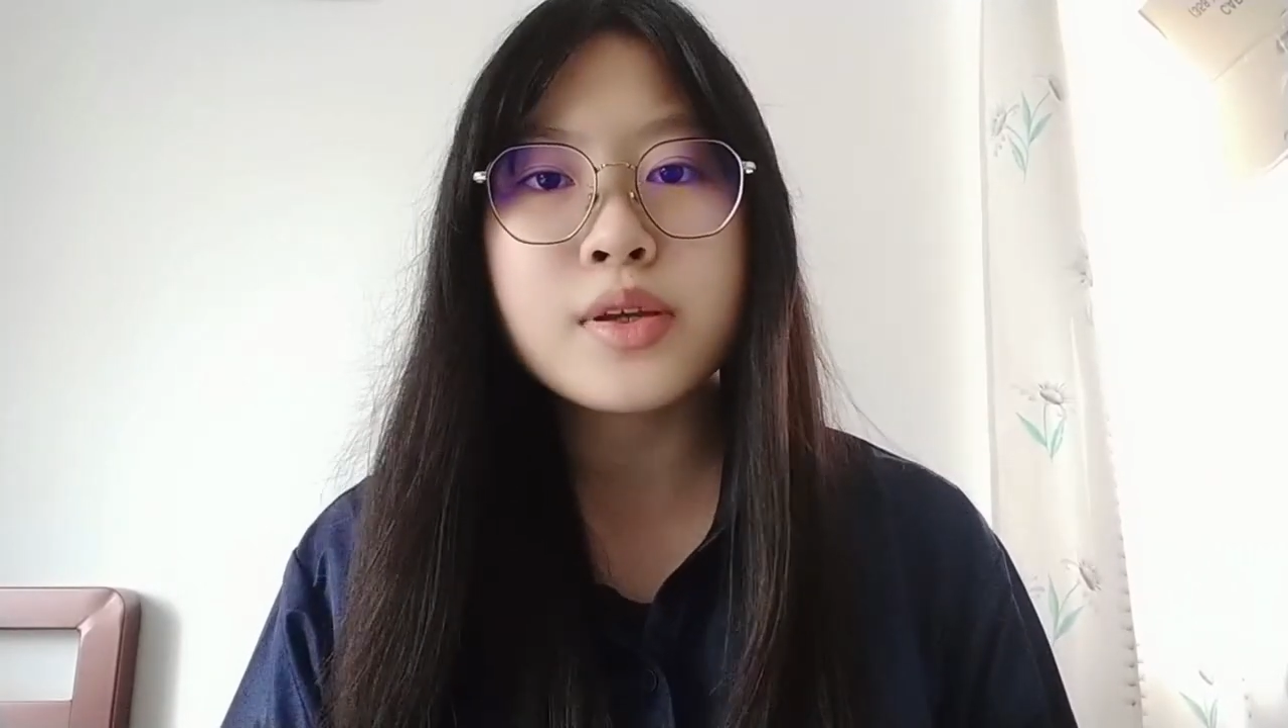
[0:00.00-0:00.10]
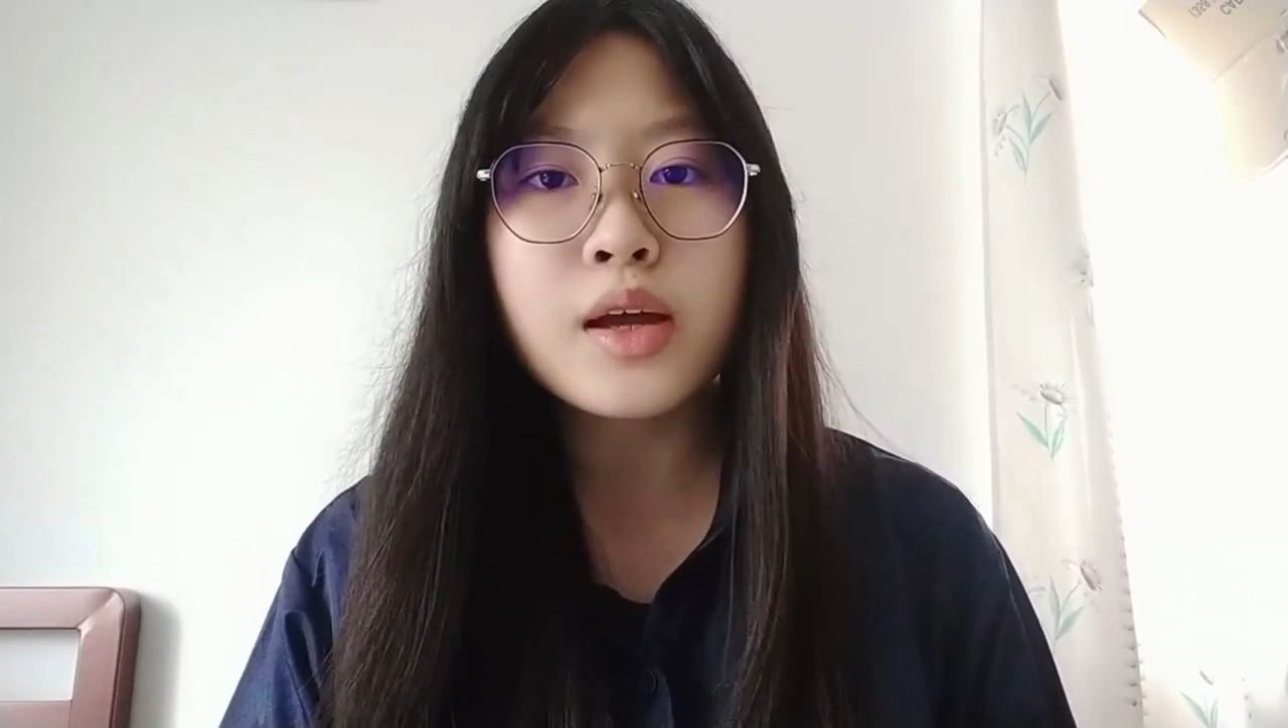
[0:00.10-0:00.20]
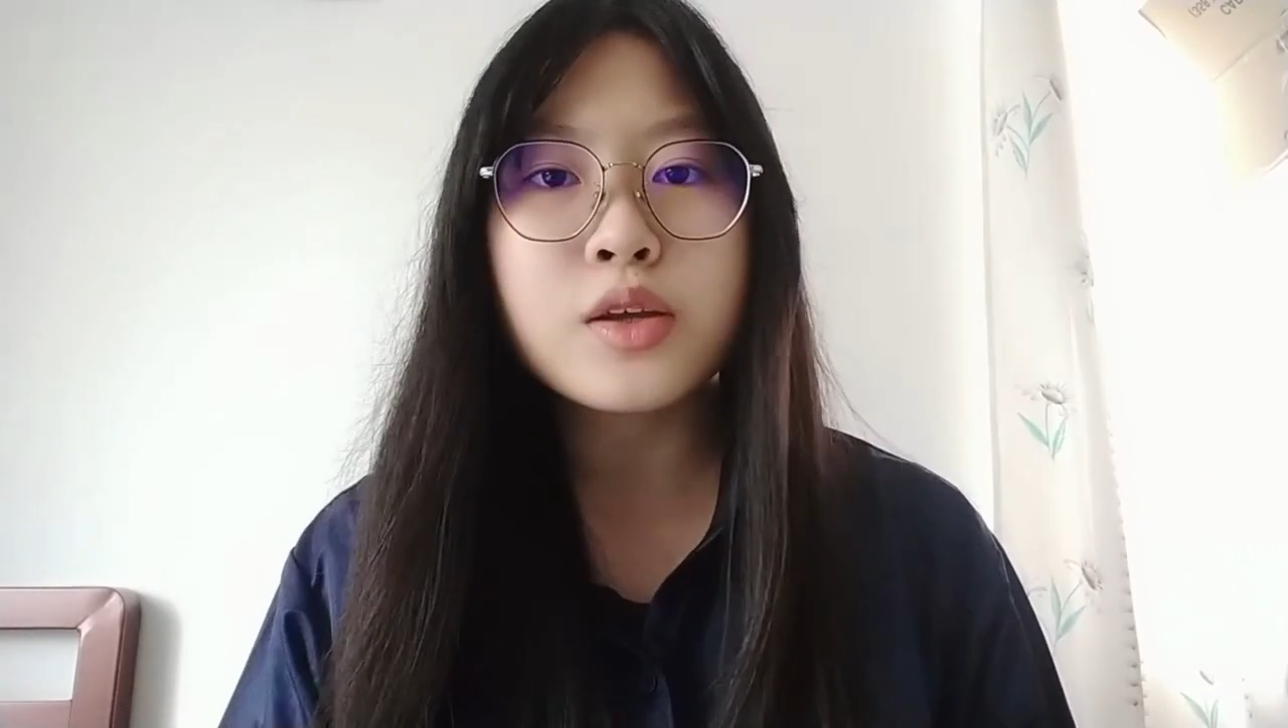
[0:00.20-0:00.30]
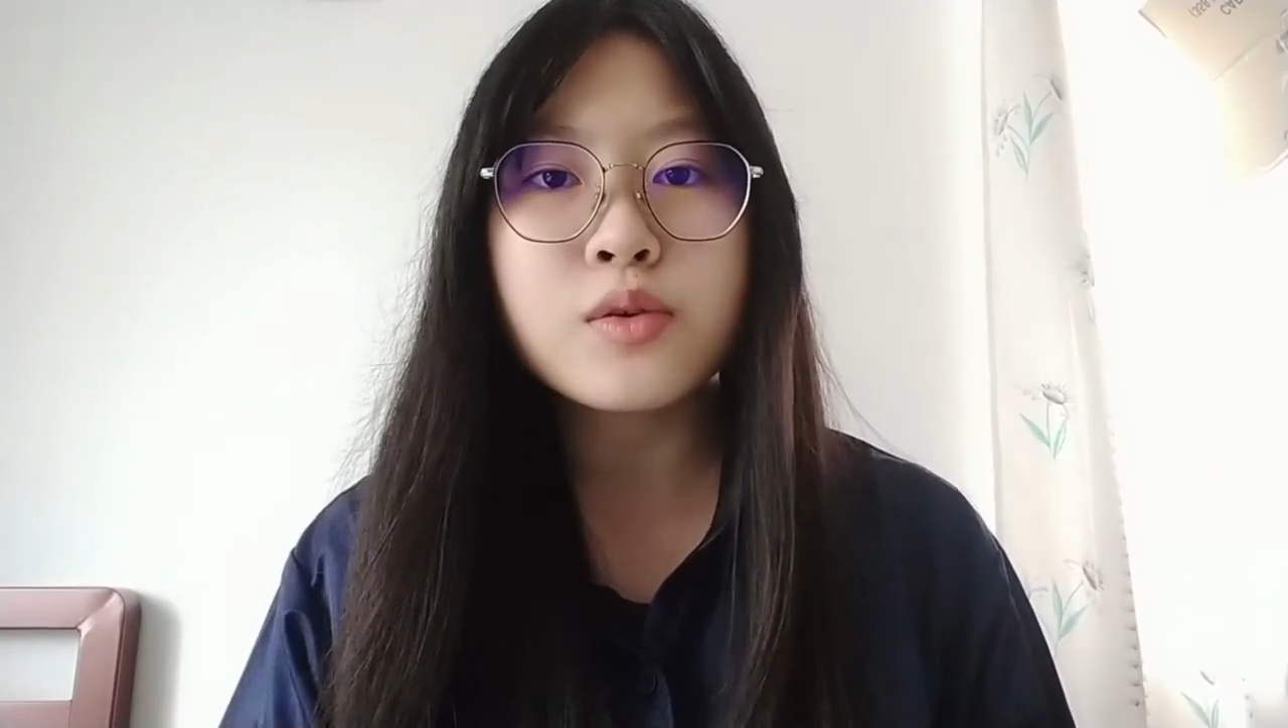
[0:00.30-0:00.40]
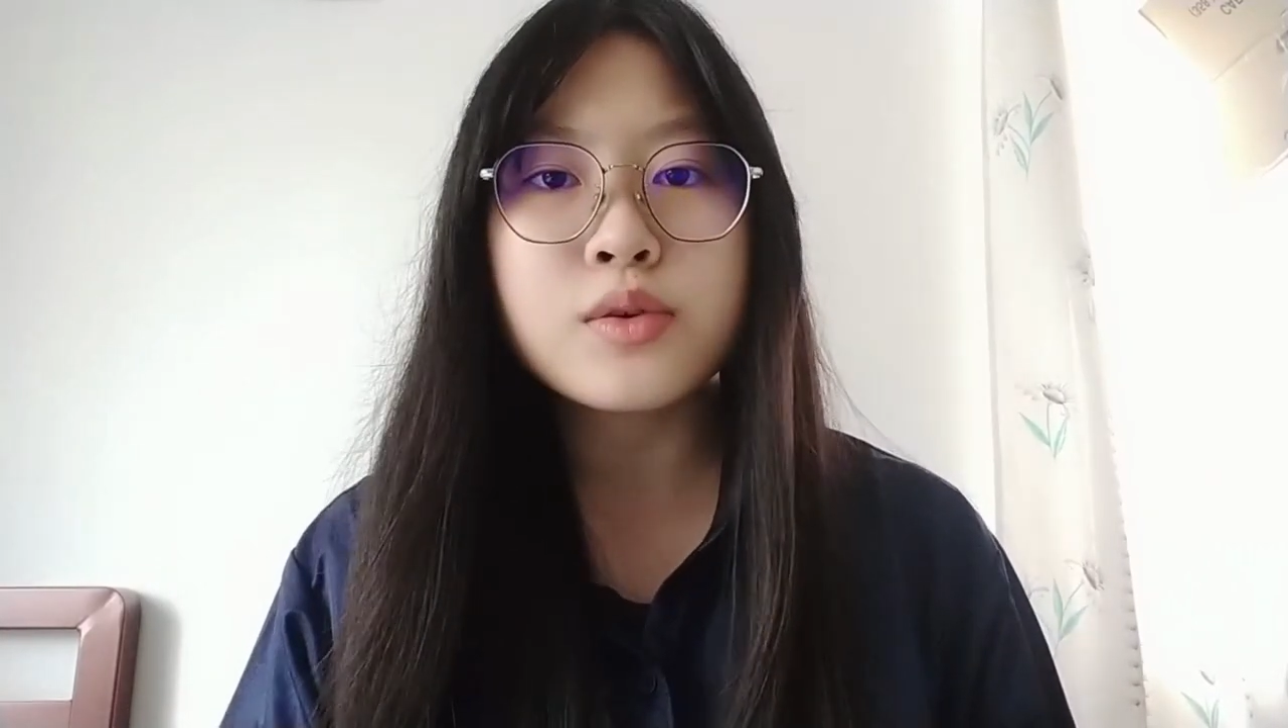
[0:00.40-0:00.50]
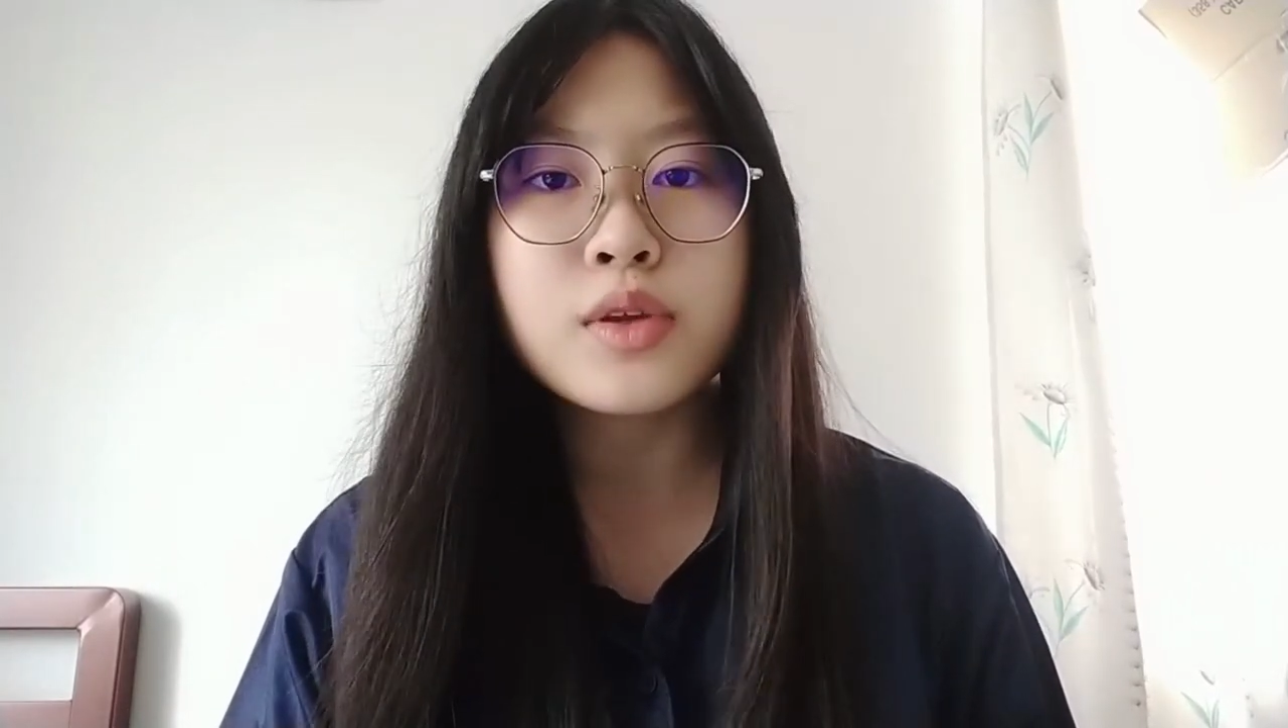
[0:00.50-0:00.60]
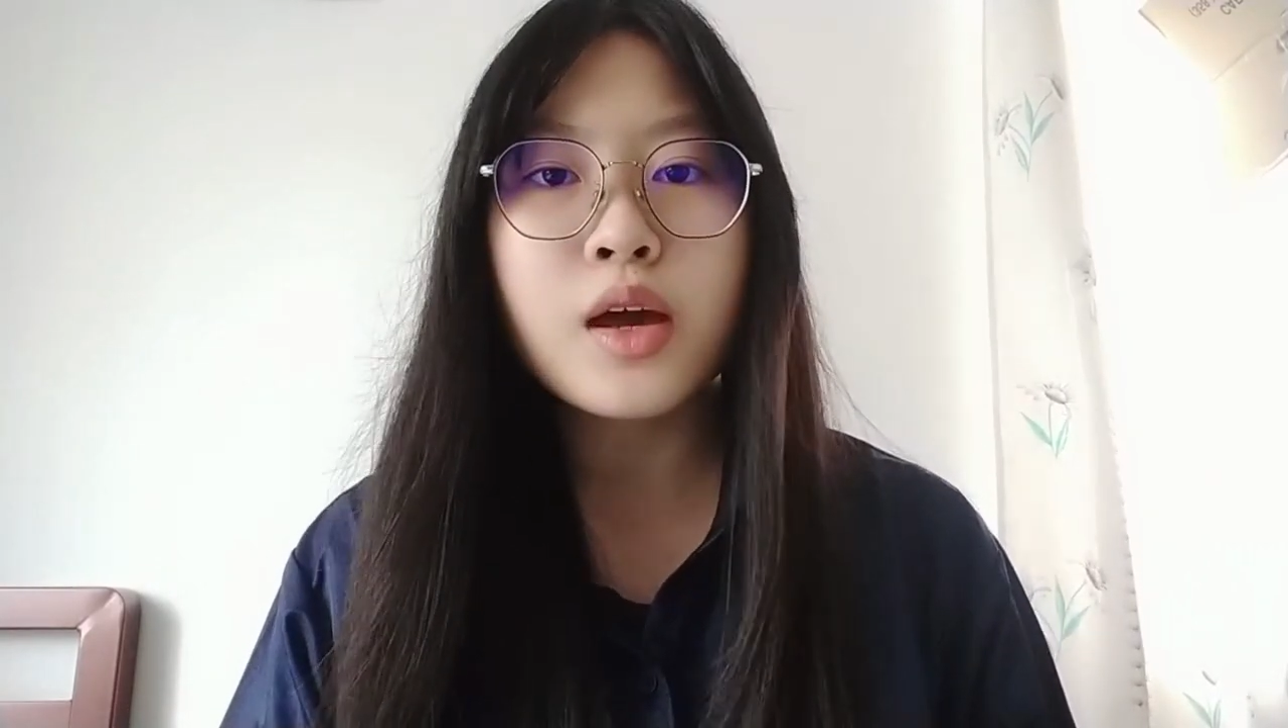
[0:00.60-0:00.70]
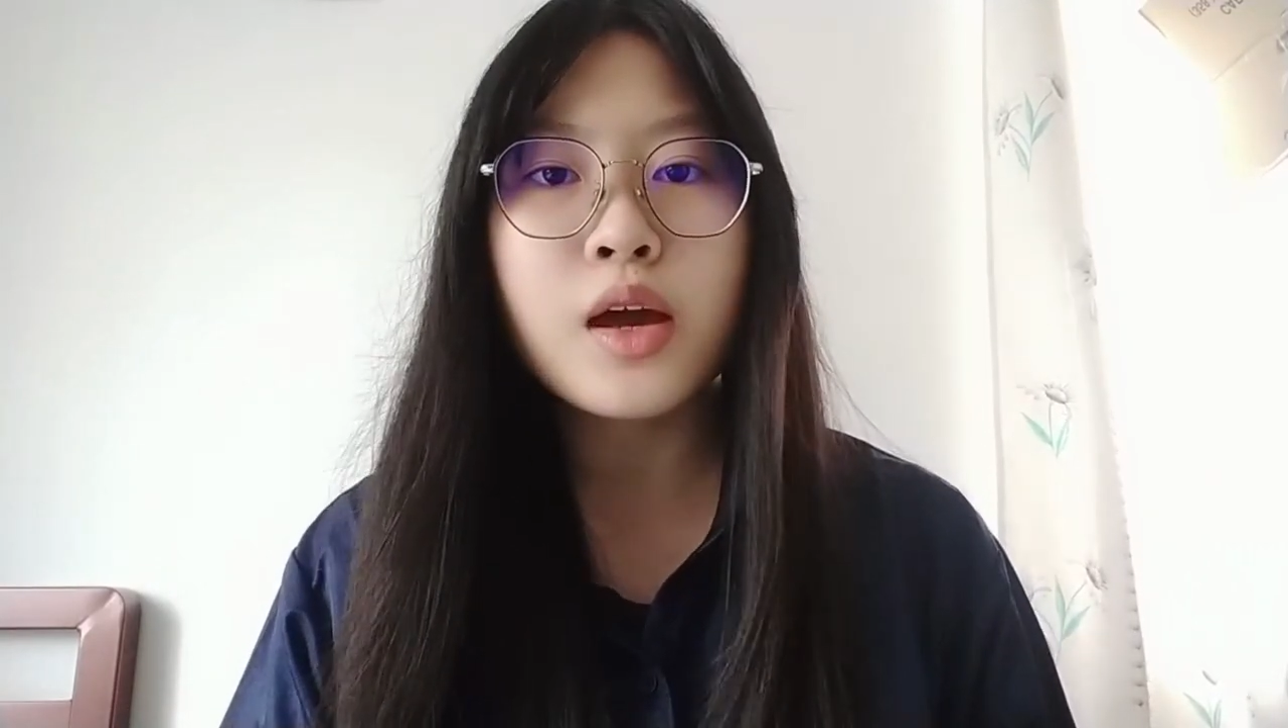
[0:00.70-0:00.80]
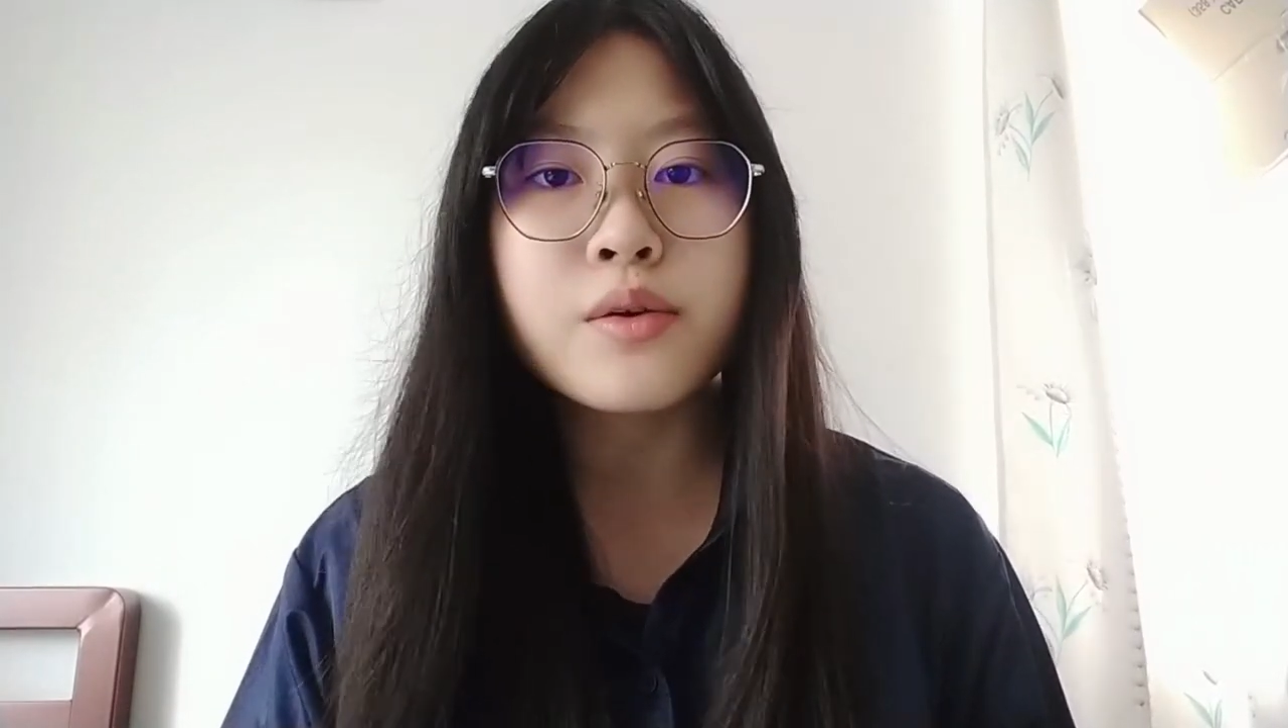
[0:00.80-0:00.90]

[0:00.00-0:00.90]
start using